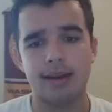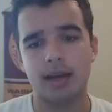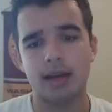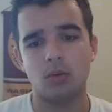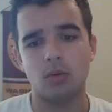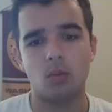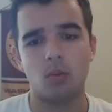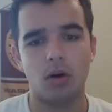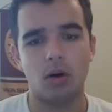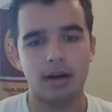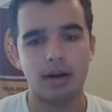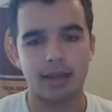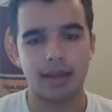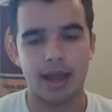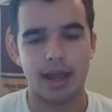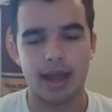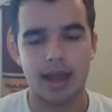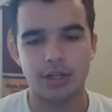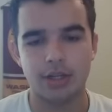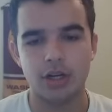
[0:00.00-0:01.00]
and he had one
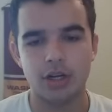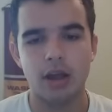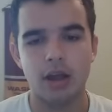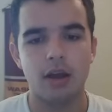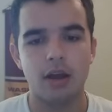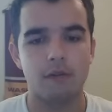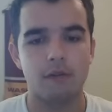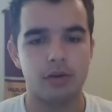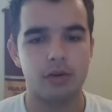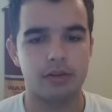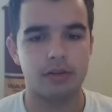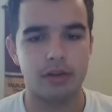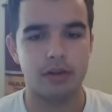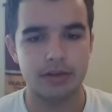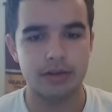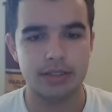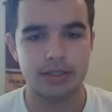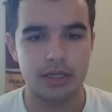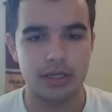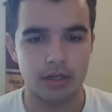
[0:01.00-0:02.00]
catch for
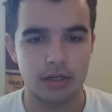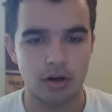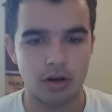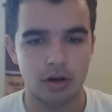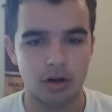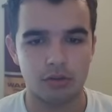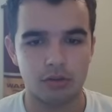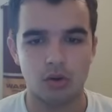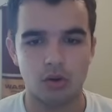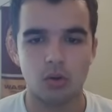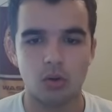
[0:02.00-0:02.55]
17 yards.